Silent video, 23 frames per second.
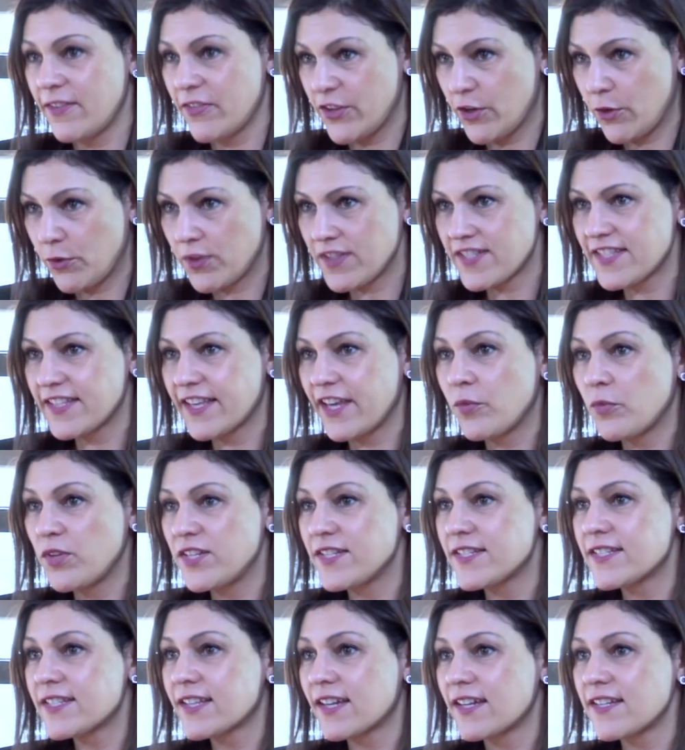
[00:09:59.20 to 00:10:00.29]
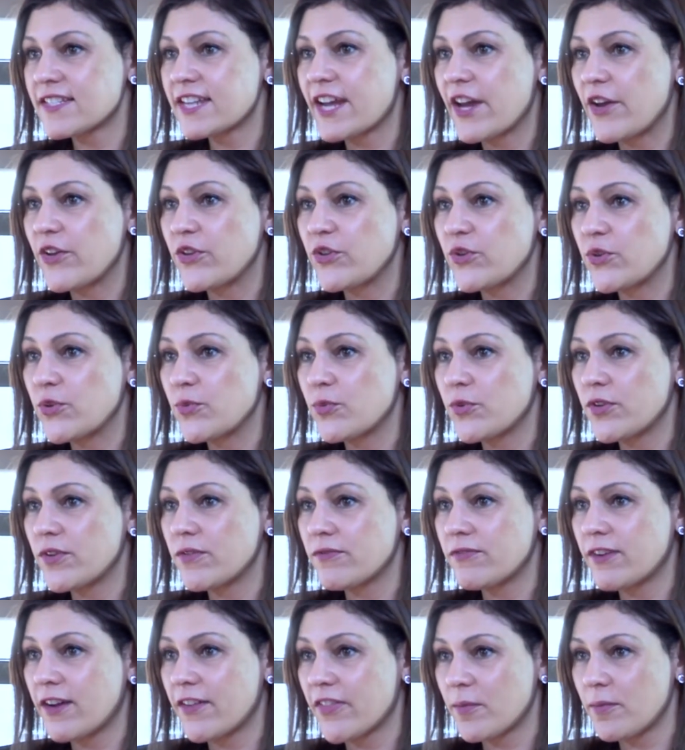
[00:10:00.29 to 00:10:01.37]
the oldest, again, we discussed how you were
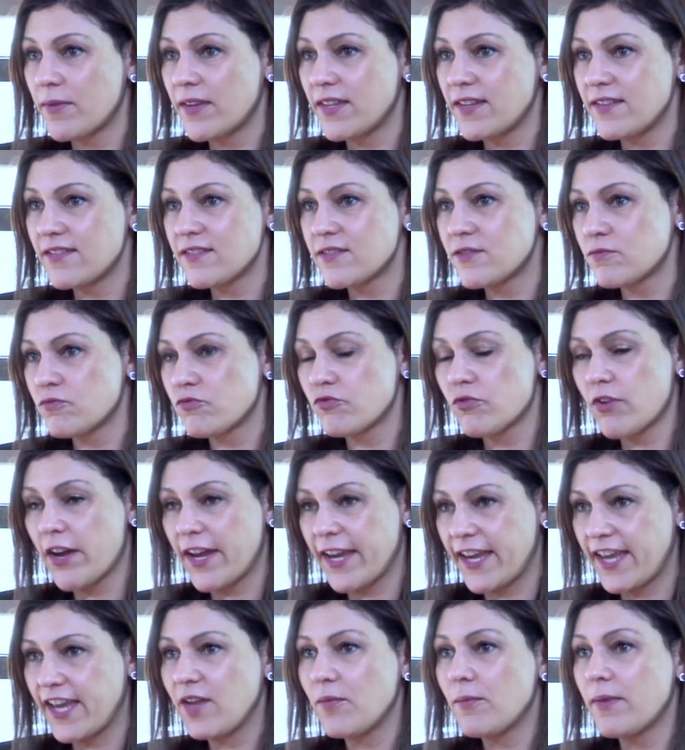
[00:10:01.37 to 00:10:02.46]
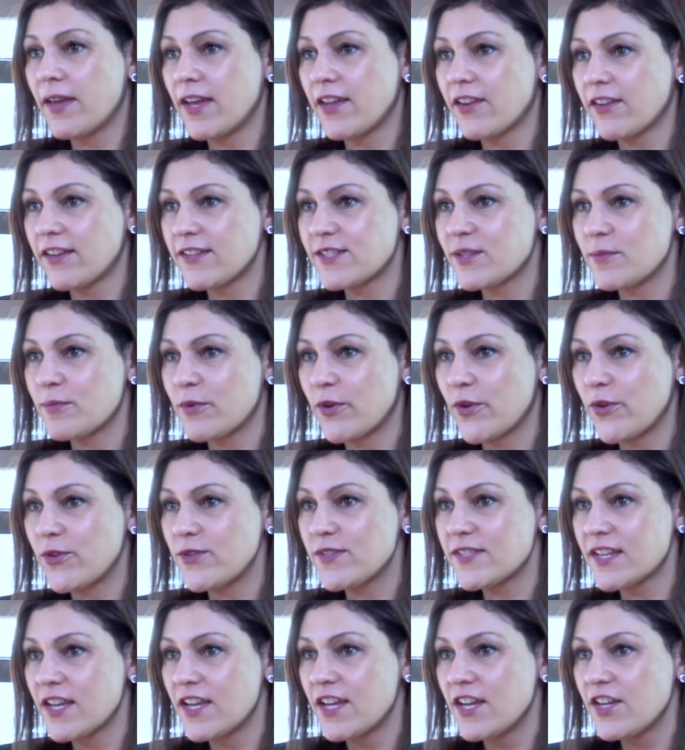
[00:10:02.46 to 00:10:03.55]
Father Mina's right-hand man, I suppose.
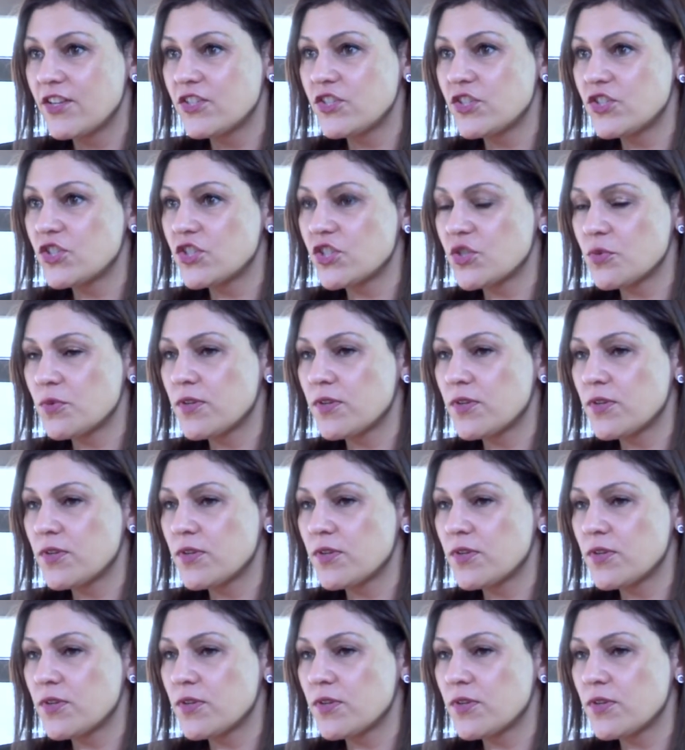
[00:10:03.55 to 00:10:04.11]
Did you do